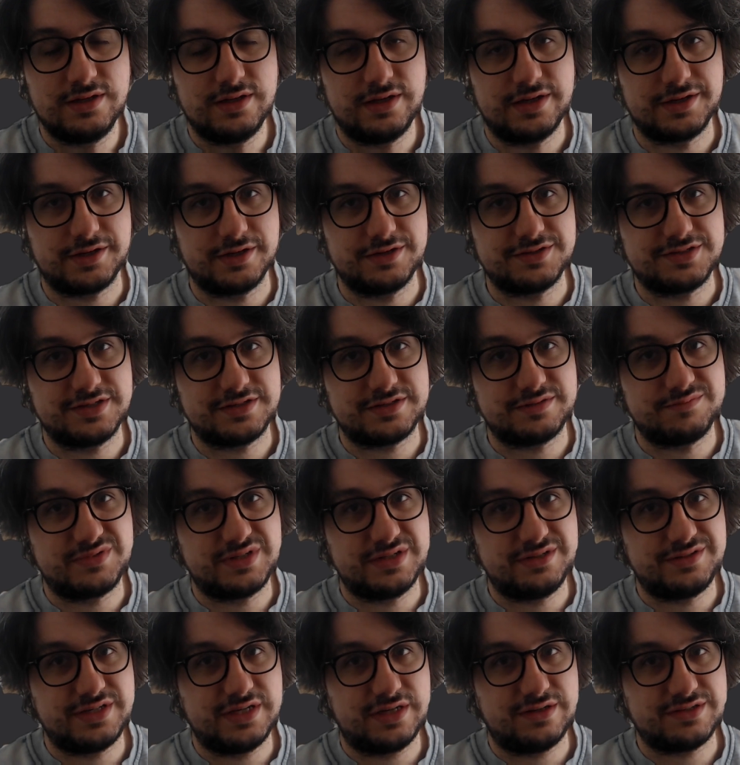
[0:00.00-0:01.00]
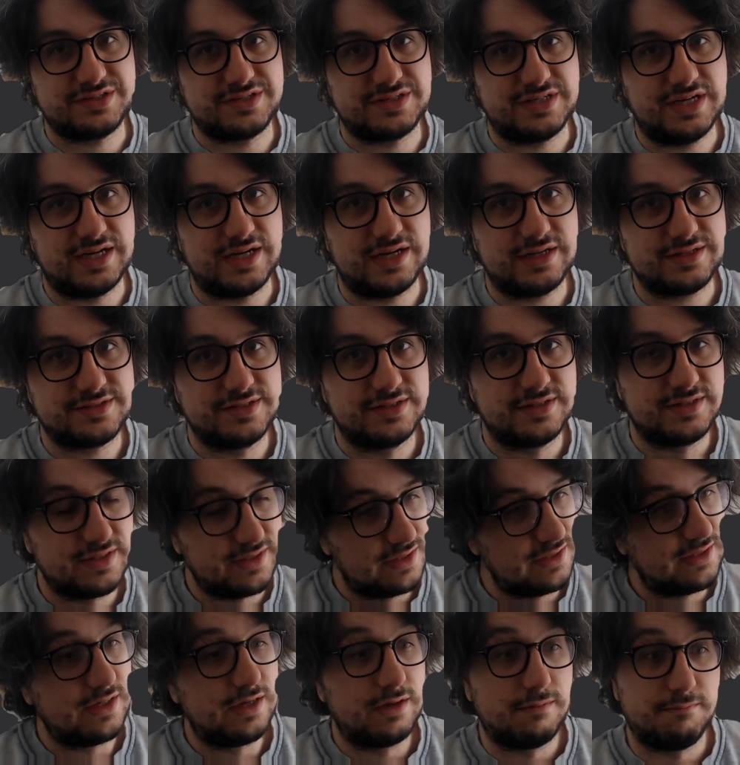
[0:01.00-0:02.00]
and go systemctl start
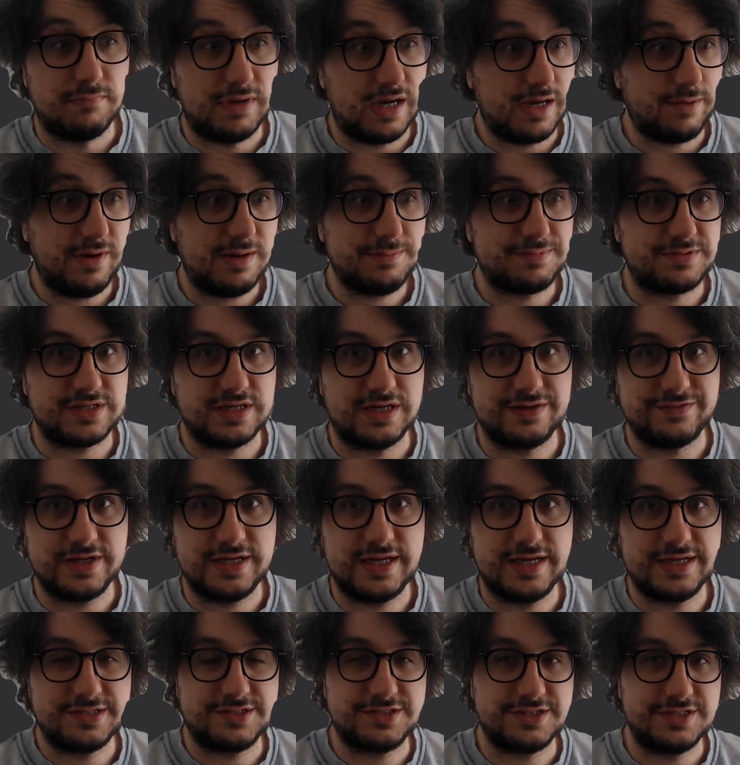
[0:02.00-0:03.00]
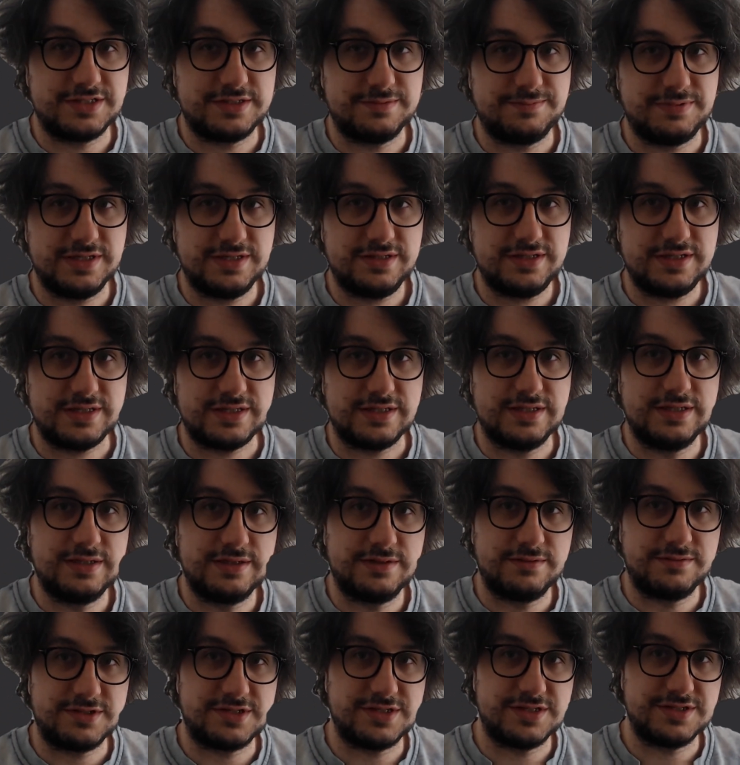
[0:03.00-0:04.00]
my web server, httpd,
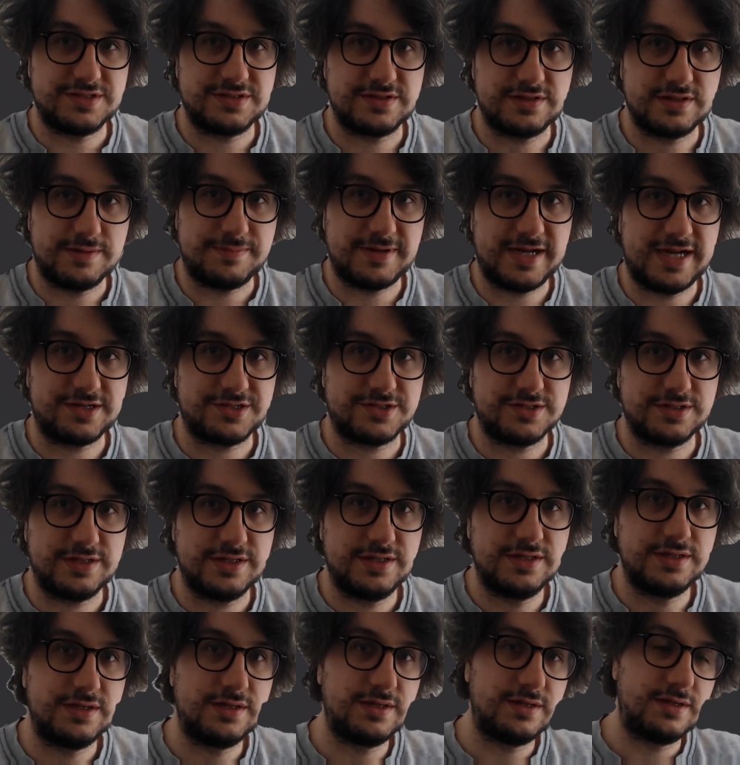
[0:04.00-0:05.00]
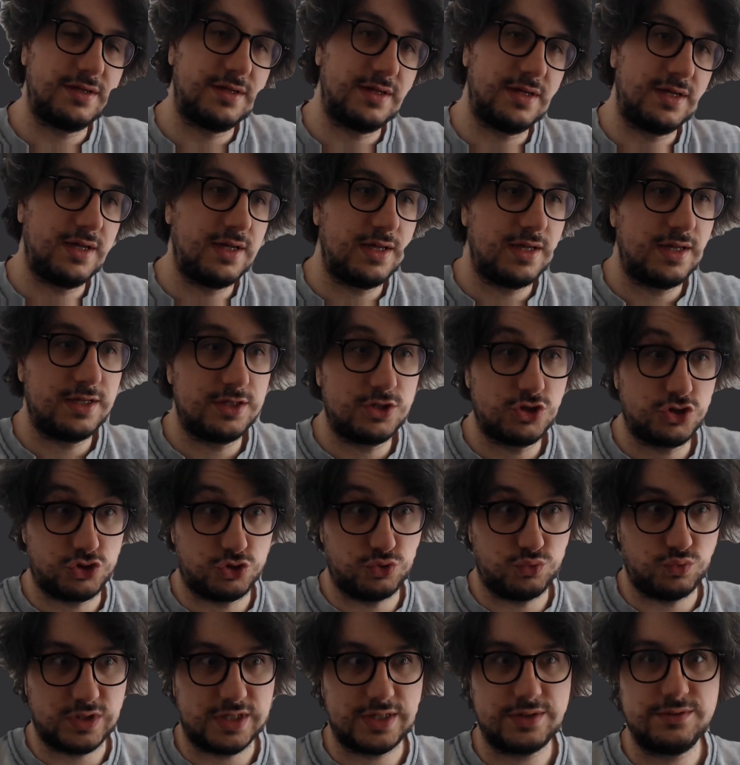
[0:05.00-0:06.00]
which is Apache
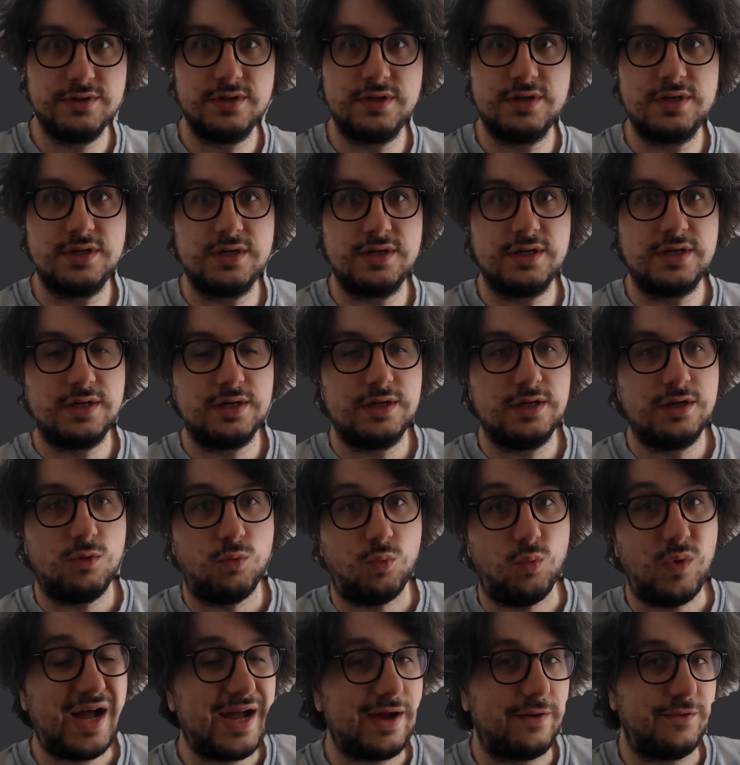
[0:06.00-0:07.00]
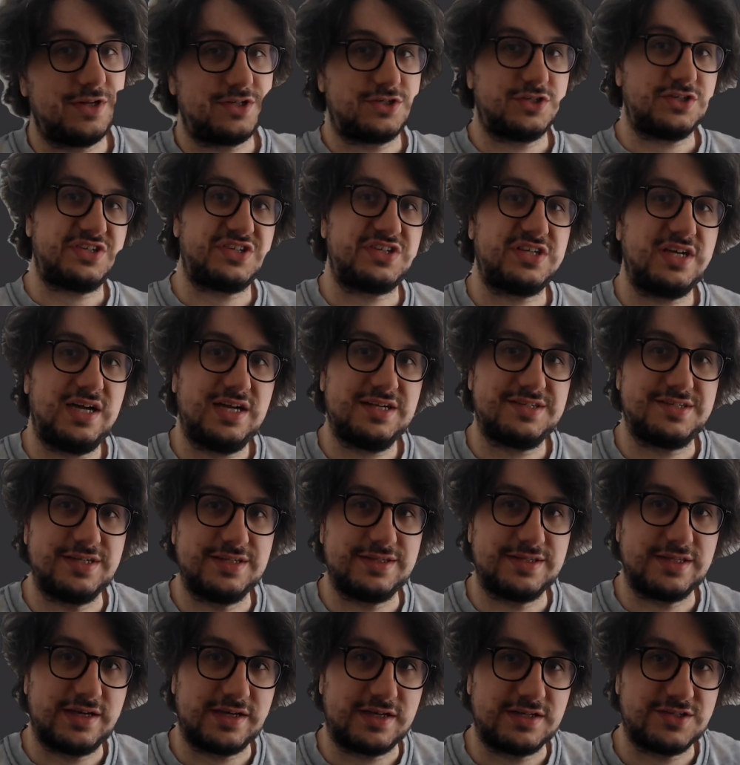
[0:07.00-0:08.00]
sudo wow, it just started.
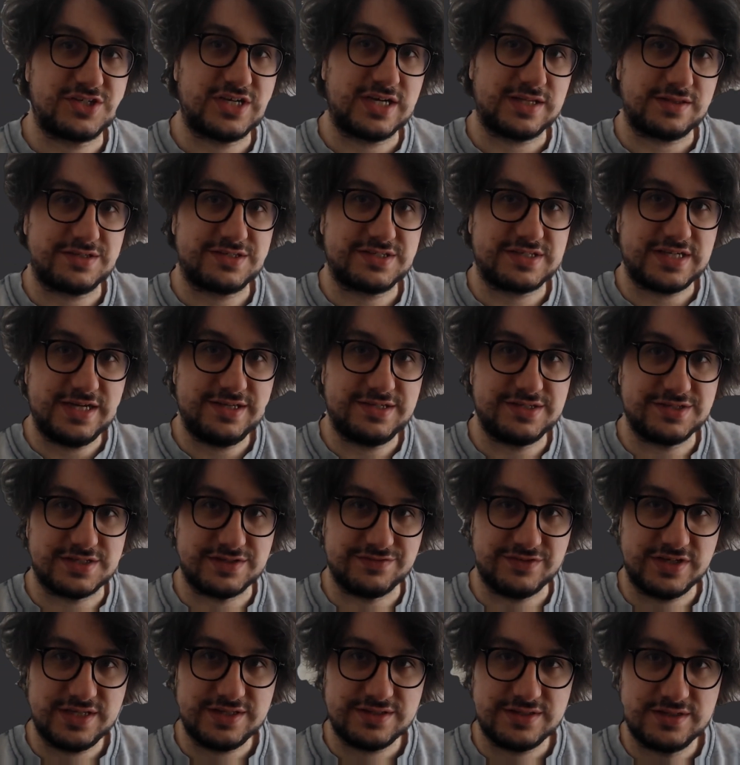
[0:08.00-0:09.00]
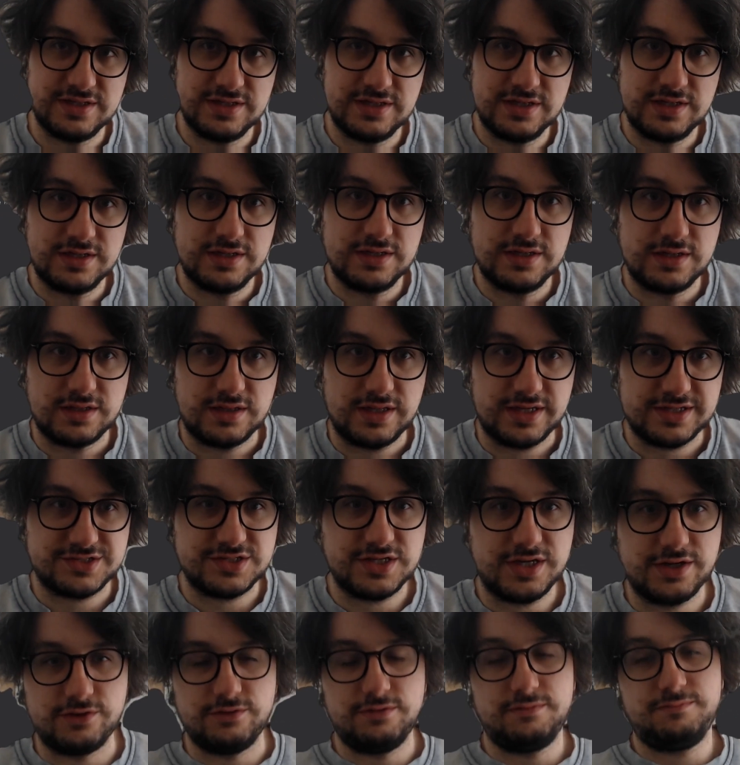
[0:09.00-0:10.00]
And I can check the status of it. Like
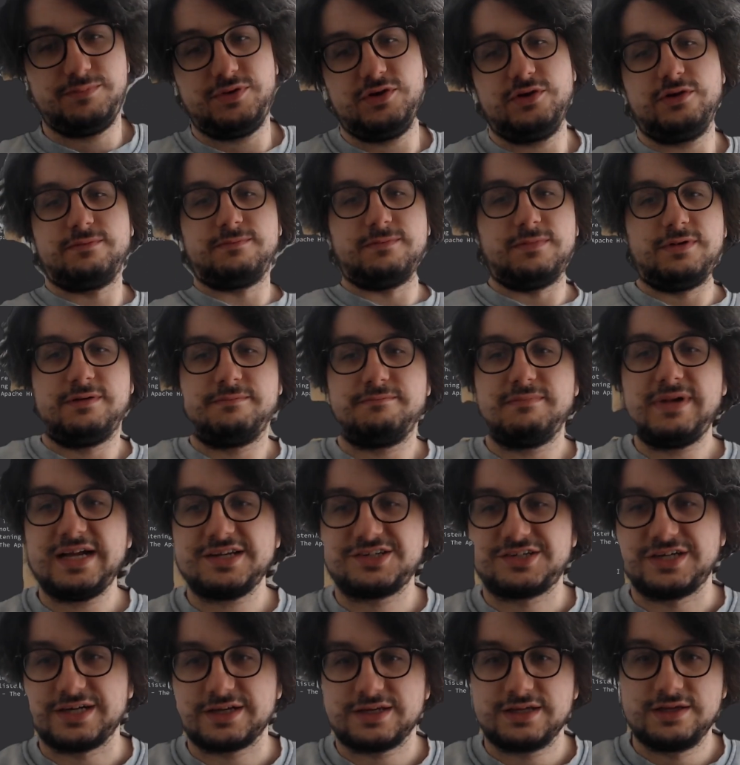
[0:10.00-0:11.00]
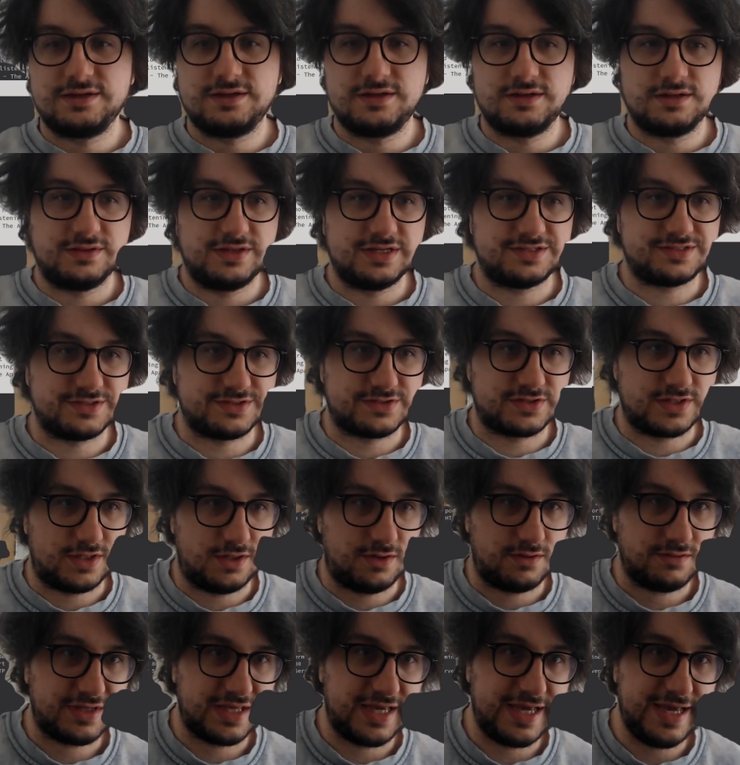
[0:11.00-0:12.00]
so, boom, magic. This is the
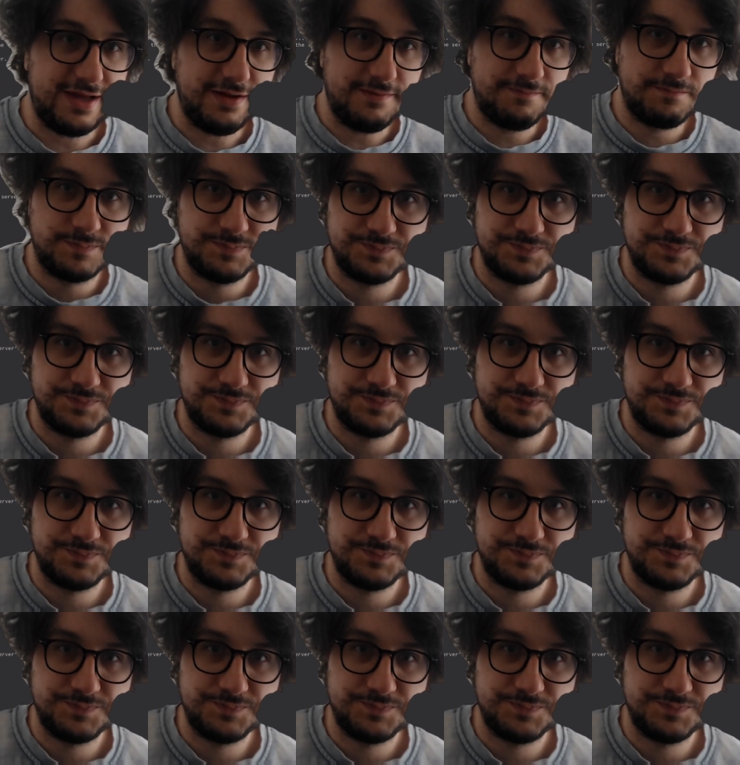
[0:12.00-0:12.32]
log here.